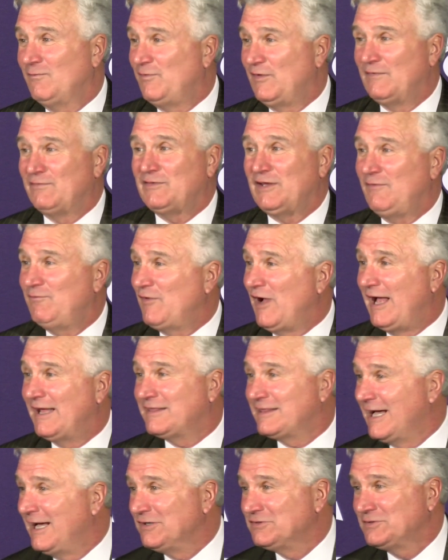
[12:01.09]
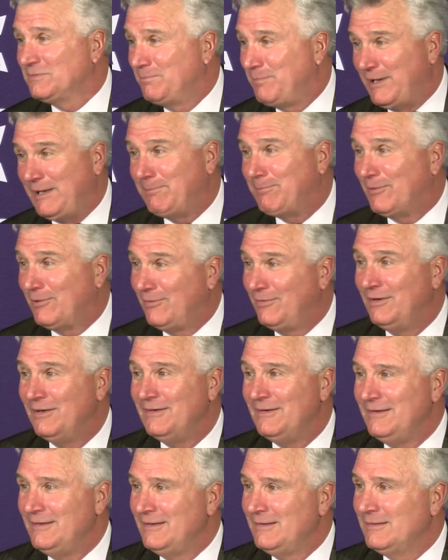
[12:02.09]
55,000 people,
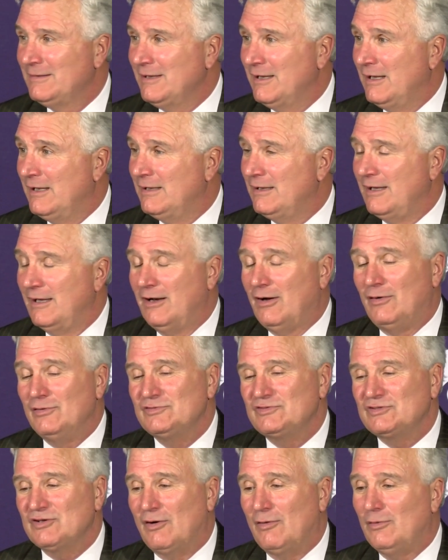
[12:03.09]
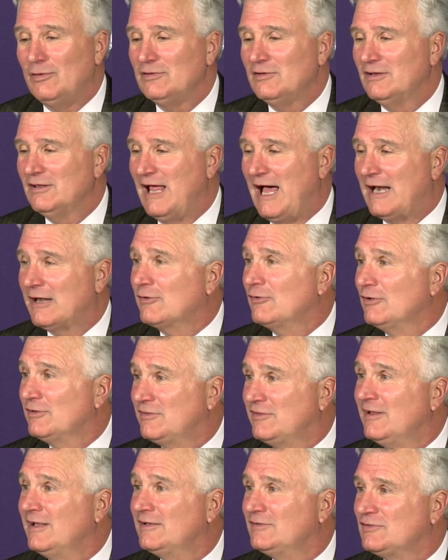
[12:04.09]
uh, you know. So a lot of
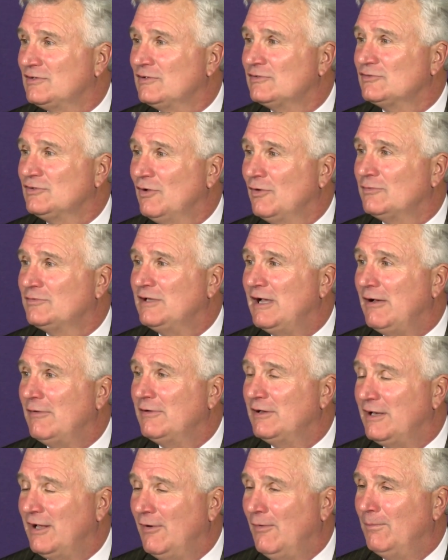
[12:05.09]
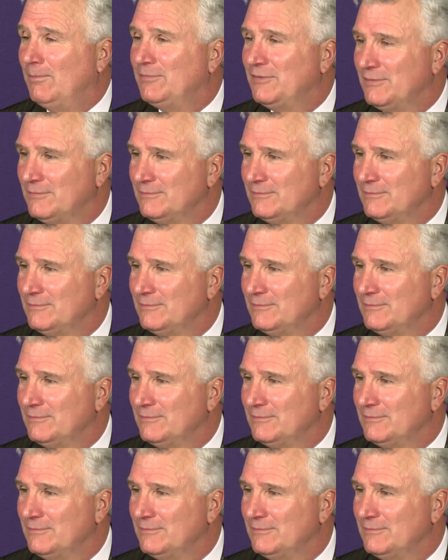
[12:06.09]
good things. There's no doubt it helped.